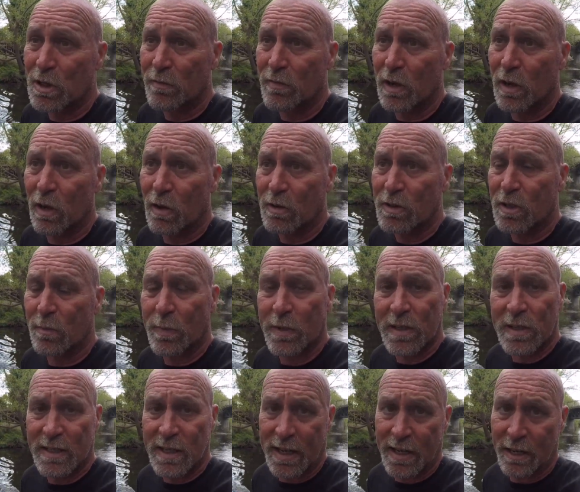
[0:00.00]
of the locks have
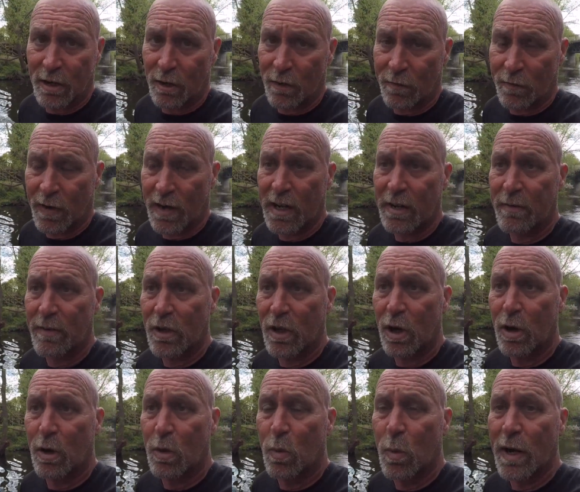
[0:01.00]
been set in our favour the
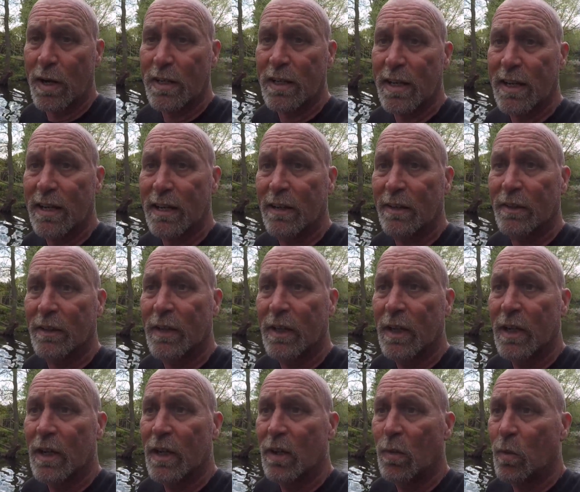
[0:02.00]
whole way
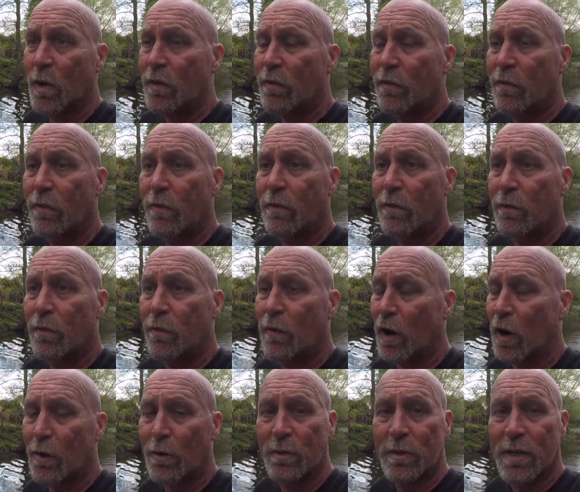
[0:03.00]
down. We've
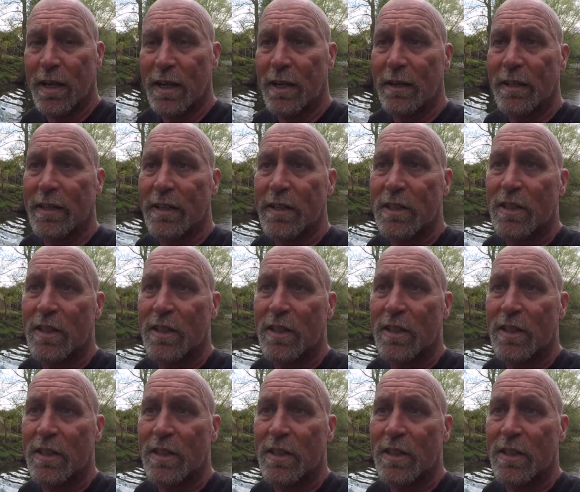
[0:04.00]
flown down it,